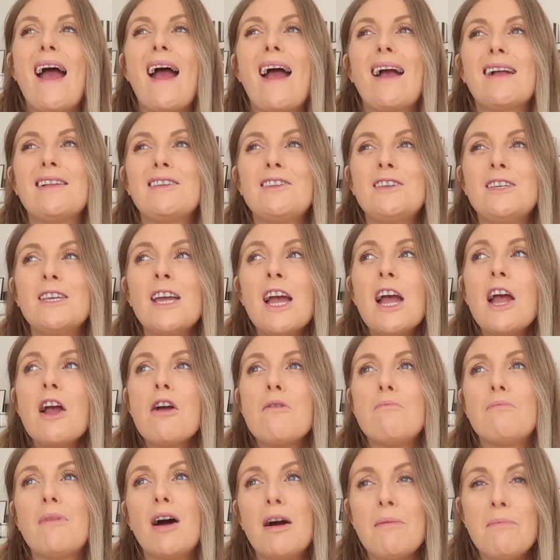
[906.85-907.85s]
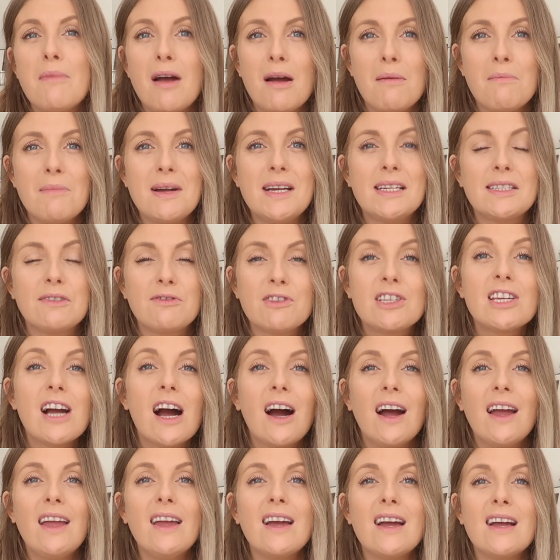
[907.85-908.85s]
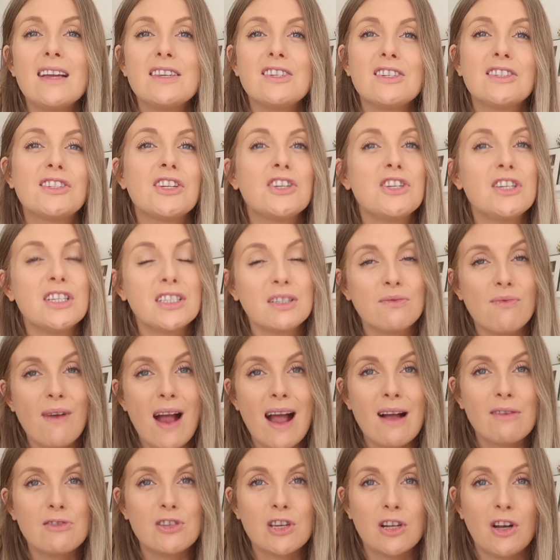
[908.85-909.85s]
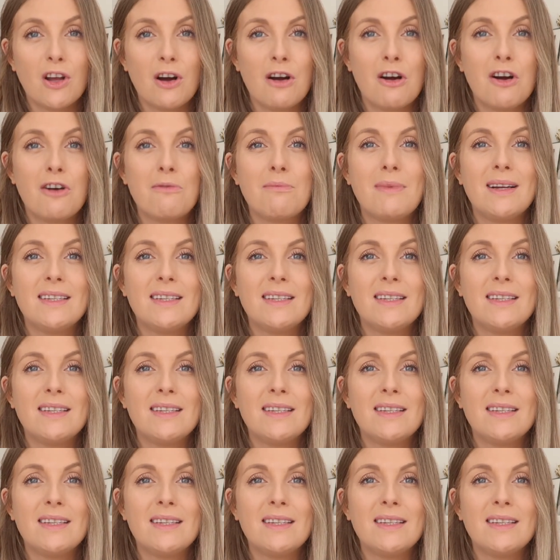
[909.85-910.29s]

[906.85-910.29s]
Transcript: and my mum is retired, so she's around a lot.